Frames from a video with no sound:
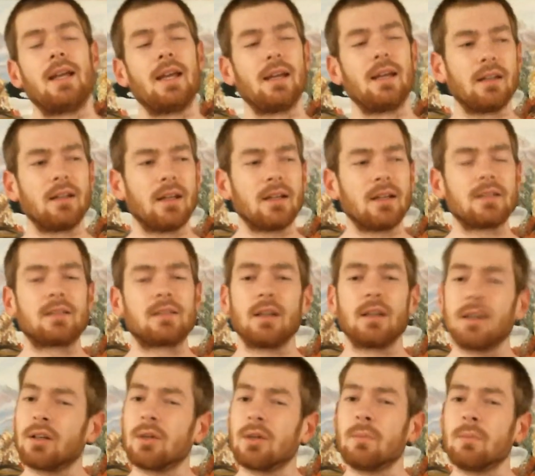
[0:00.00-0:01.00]

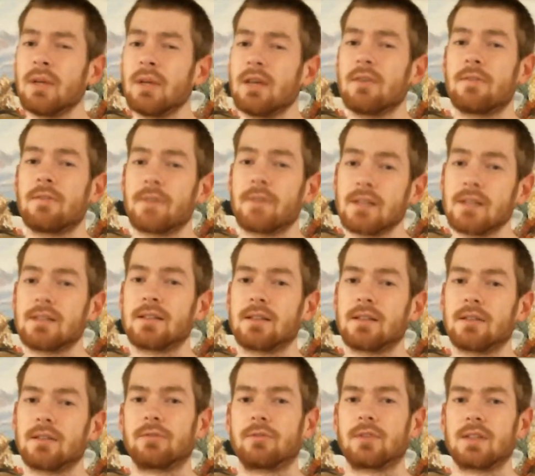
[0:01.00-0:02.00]
it could be
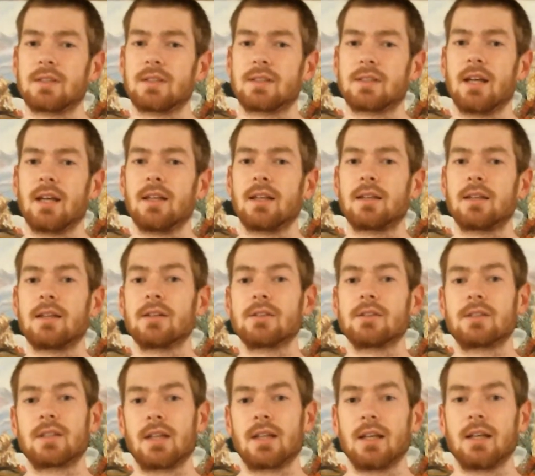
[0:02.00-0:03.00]
offensive to say that they're
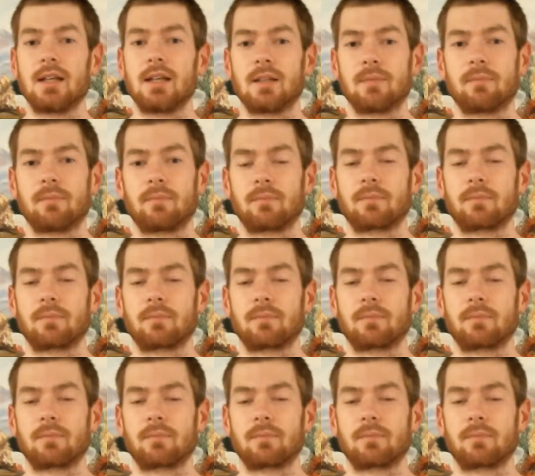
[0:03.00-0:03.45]
skinny.